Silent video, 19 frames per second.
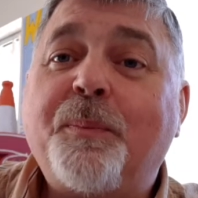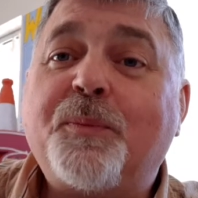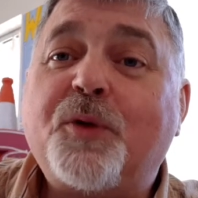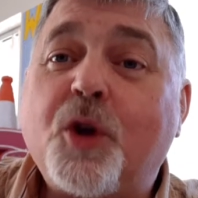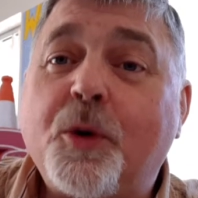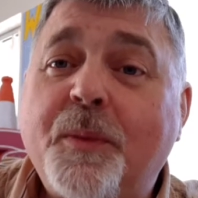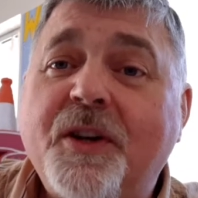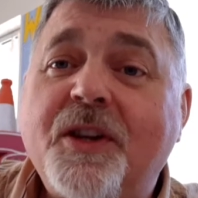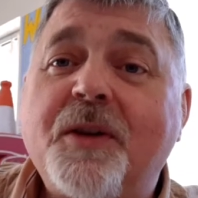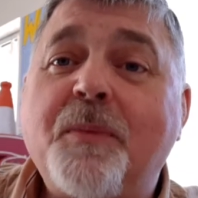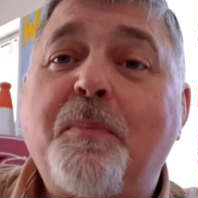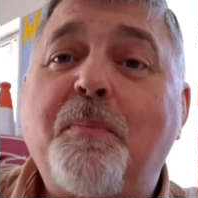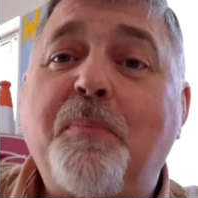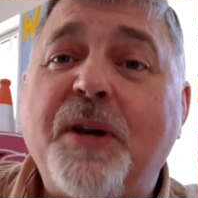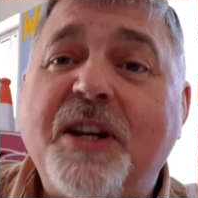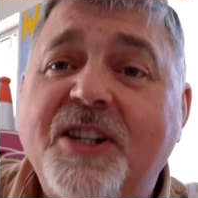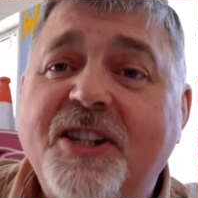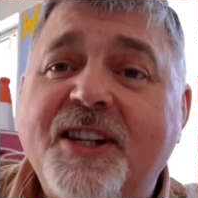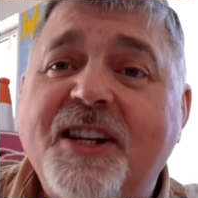Some of the
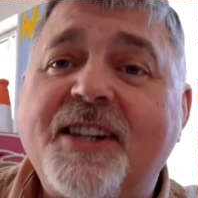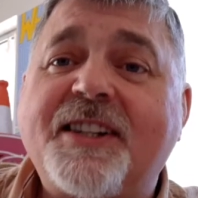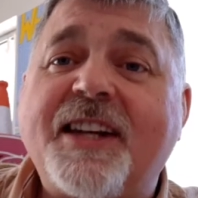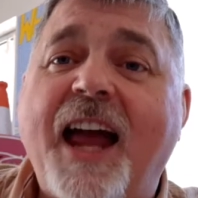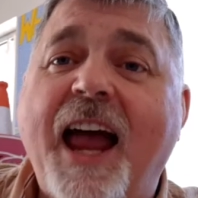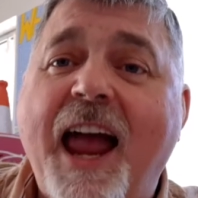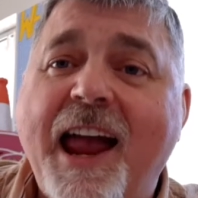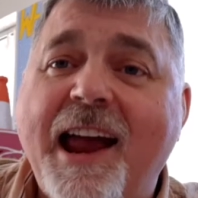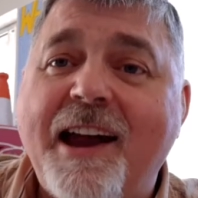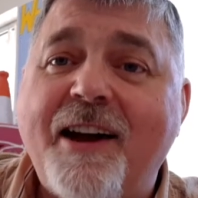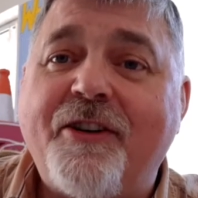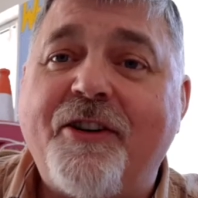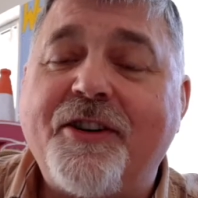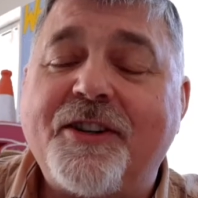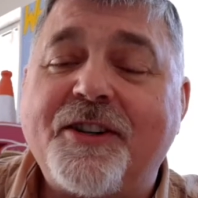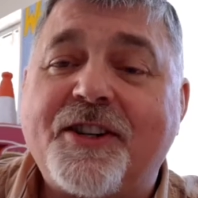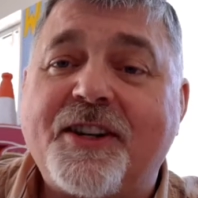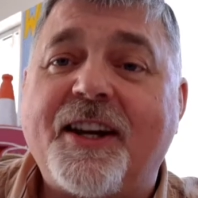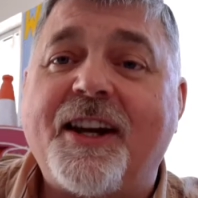busiest
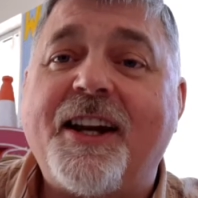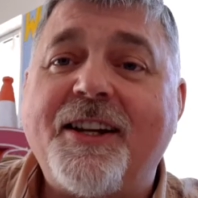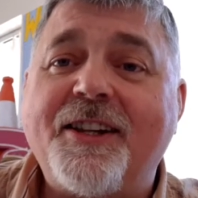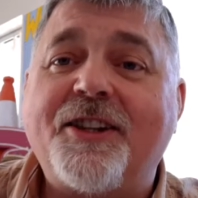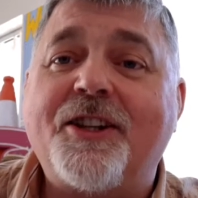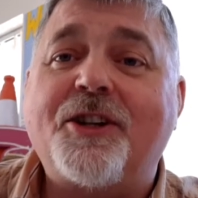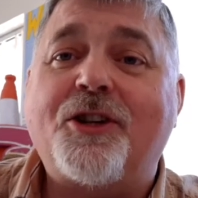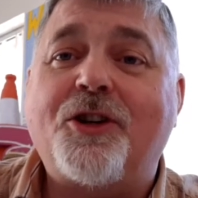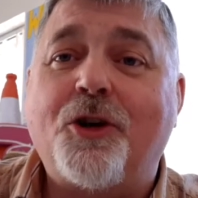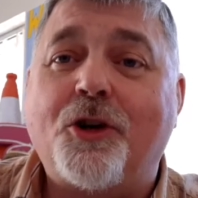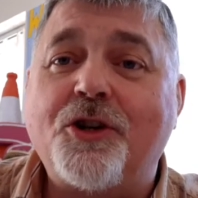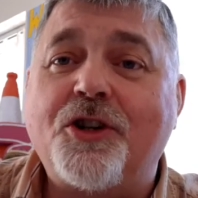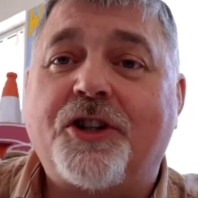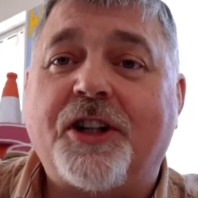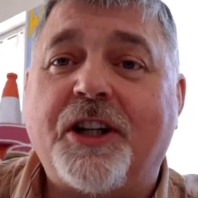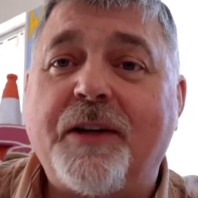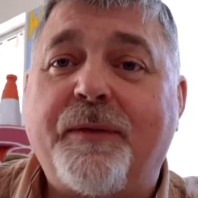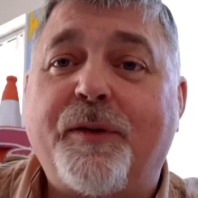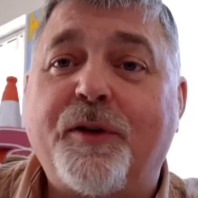areas in the
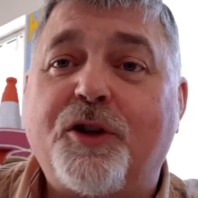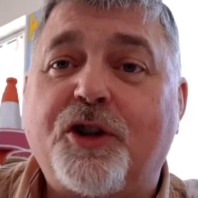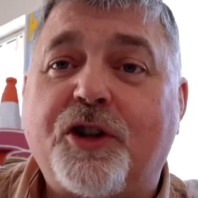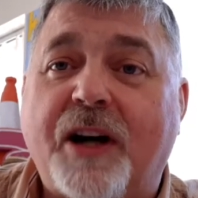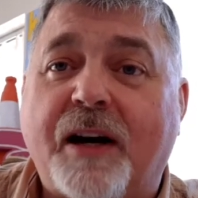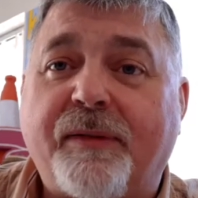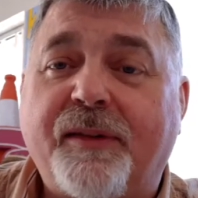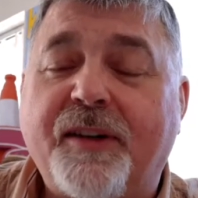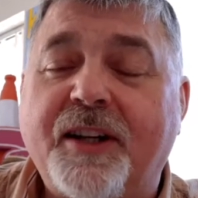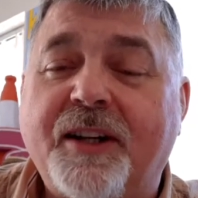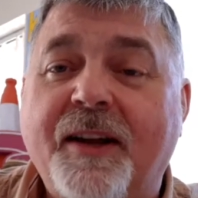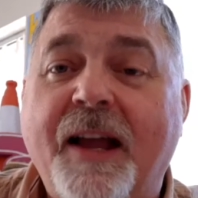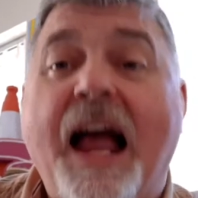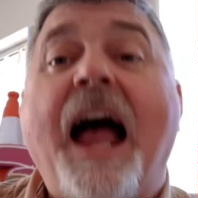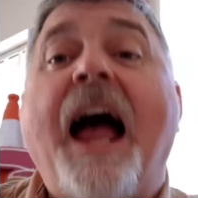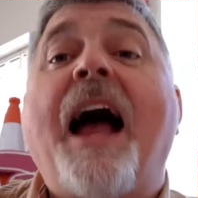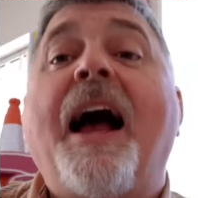country for traffic.